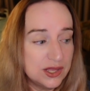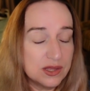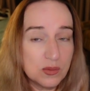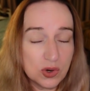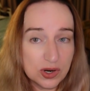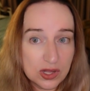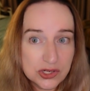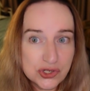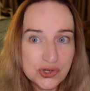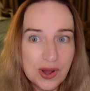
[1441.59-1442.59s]
the more
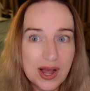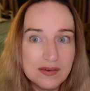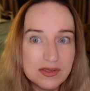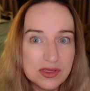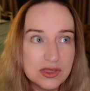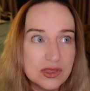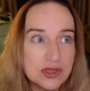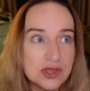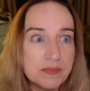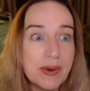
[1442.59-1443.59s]
knowledge you have,
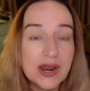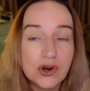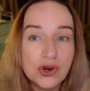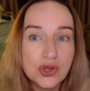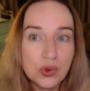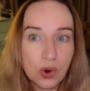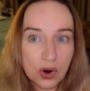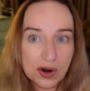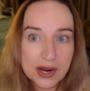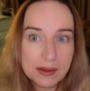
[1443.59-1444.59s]
the better you
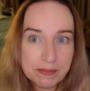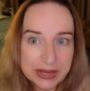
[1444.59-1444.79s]
are at